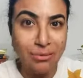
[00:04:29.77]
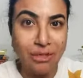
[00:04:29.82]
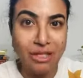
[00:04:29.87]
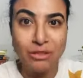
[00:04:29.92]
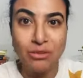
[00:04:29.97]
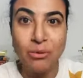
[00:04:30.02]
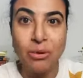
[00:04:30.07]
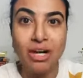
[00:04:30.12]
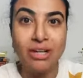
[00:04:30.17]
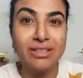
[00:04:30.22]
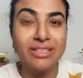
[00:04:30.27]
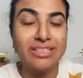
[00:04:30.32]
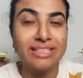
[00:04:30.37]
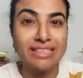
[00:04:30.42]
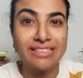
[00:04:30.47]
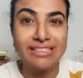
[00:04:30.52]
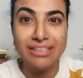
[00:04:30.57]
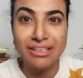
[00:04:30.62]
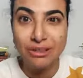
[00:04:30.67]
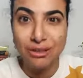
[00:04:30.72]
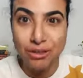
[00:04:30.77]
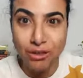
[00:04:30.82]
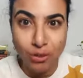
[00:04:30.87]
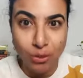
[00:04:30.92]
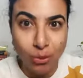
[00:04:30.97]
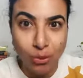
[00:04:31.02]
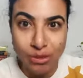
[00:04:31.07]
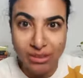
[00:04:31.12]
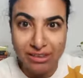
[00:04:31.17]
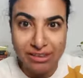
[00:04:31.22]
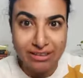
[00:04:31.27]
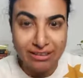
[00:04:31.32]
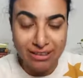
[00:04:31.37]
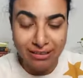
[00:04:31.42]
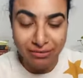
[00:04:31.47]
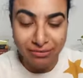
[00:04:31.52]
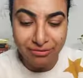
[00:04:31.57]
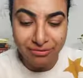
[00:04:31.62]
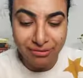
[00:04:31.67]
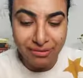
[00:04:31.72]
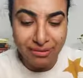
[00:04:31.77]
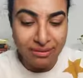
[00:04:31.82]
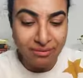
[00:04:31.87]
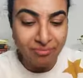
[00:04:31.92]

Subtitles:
Where you want to just control stuff.